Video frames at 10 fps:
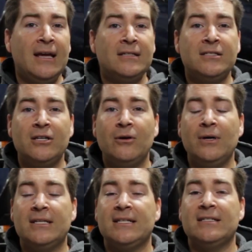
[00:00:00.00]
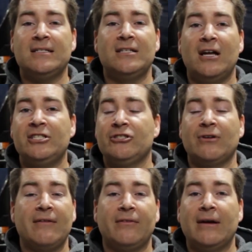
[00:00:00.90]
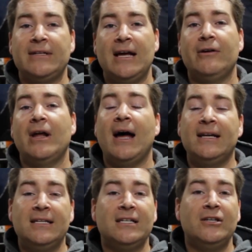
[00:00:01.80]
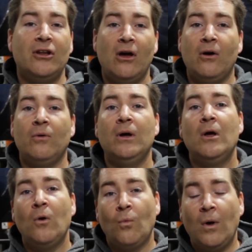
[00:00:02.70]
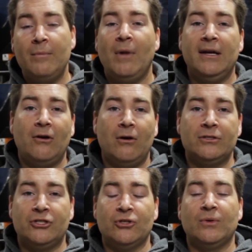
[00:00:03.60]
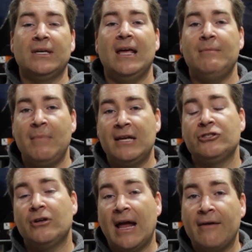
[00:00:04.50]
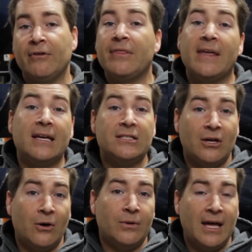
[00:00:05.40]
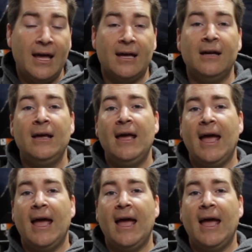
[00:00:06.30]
And so since it's not just driving around town, I need to know what my car's doing and make sure everything is okay.